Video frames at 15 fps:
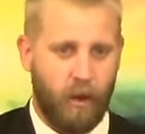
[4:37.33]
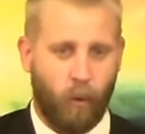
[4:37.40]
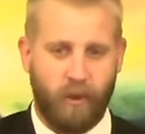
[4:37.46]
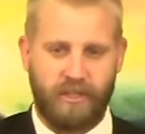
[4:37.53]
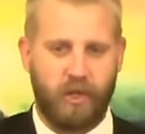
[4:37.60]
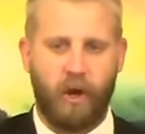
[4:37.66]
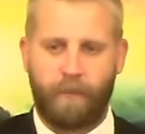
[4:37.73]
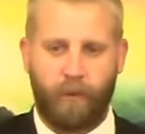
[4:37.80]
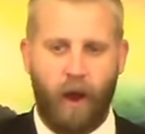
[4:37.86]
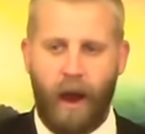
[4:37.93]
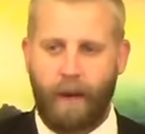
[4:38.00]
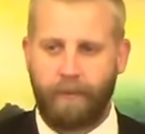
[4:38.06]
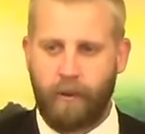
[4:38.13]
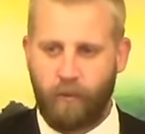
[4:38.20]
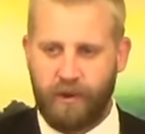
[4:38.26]
Was there a
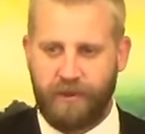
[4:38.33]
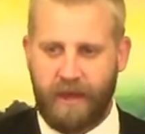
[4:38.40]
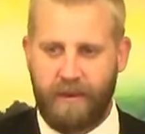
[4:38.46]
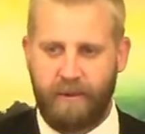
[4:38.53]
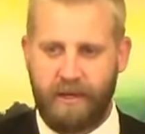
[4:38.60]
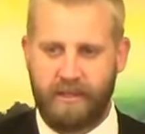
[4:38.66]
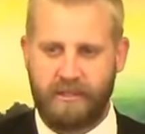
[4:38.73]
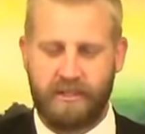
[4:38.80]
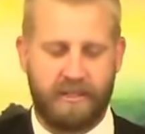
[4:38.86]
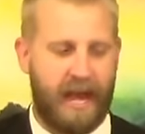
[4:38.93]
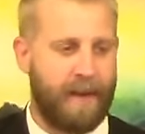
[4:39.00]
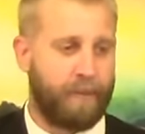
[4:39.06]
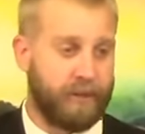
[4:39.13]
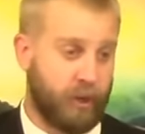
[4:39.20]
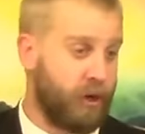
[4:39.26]
problem with him and his
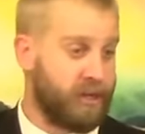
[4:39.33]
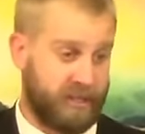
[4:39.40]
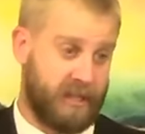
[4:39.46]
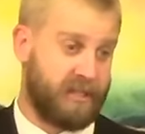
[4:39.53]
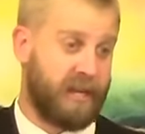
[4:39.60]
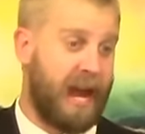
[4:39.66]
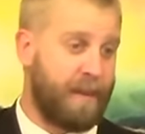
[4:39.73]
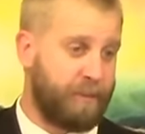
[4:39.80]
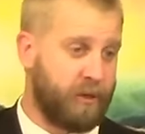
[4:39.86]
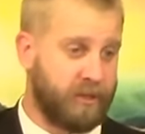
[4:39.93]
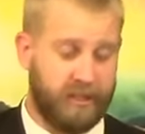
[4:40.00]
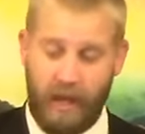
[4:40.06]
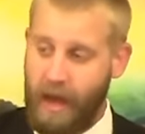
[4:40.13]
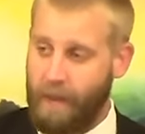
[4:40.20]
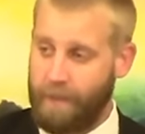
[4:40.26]
disciples or his disciples